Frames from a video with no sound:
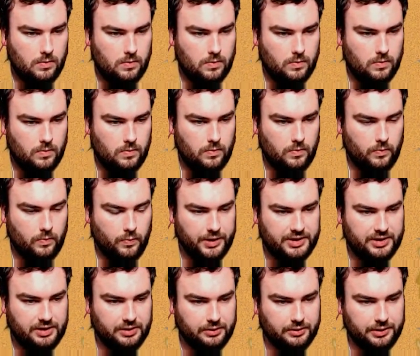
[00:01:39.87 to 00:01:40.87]
ending in
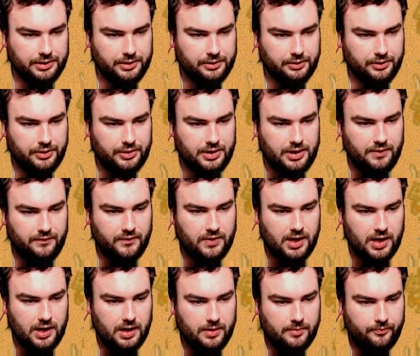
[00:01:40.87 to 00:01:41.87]
FE6.
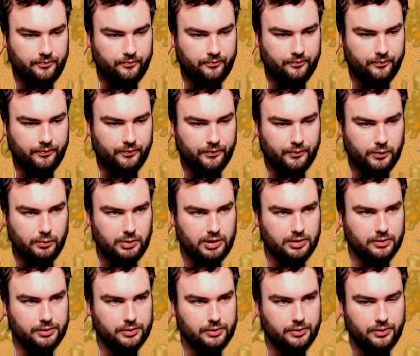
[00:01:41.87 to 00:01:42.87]
Playing through the, for the first time,
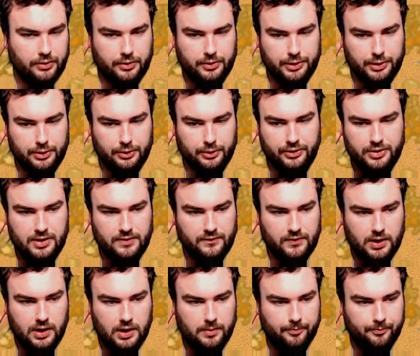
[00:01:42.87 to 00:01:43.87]
unless they use like a guide or
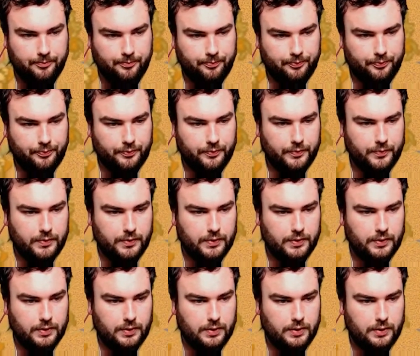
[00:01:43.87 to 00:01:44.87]
something.
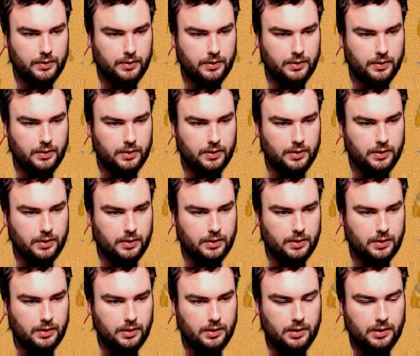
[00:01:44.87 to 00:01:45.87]
So my first
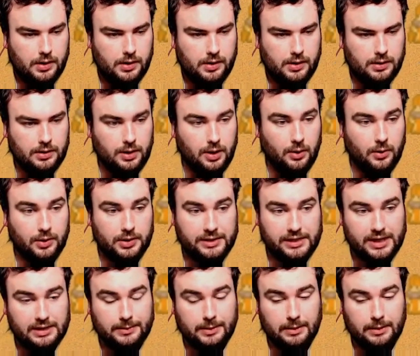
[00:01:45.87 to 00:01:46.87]
playthrough ended
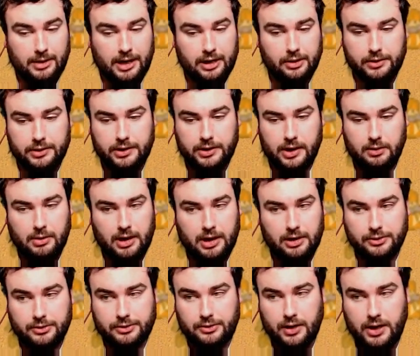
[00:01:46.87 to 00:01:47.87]
with a uh,
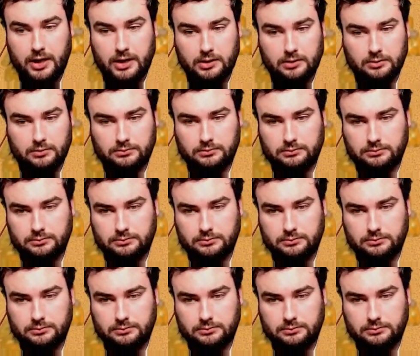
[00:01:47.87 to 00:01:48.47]
killing the